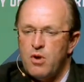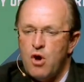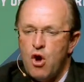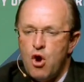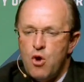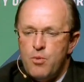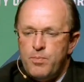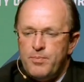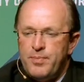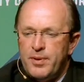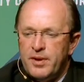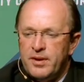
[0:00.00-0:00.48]

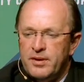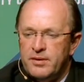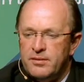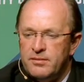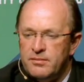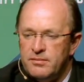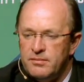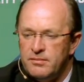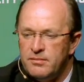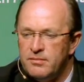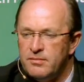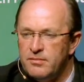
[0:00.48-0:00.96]

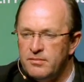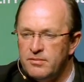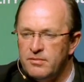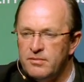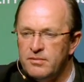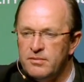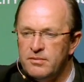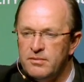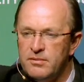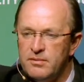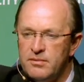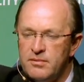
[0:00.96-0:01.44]
open
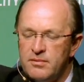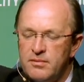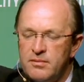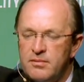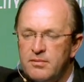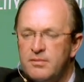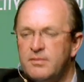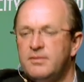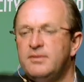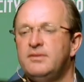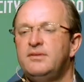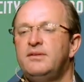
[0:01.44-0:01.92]

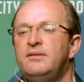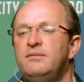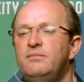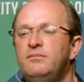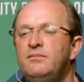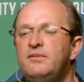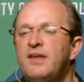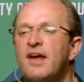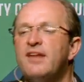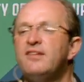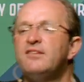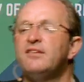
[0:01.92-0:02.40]

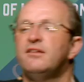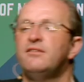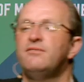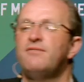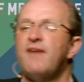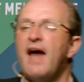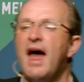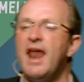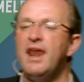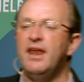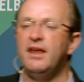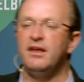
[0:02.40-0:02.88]
desert
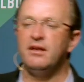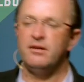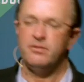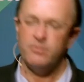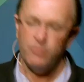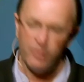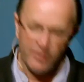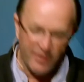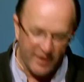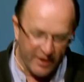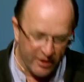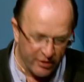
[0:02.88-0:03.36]
valley
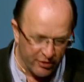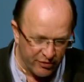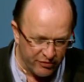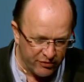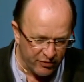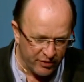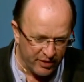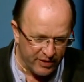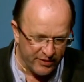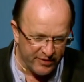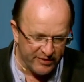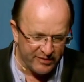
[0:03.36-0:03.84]
with
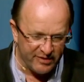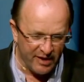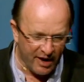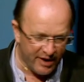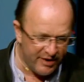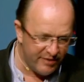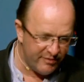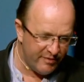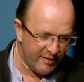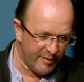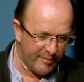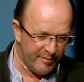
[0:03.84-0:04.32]
hills on either
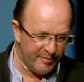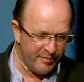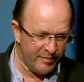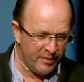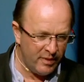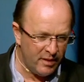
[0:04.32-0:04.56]
side of him.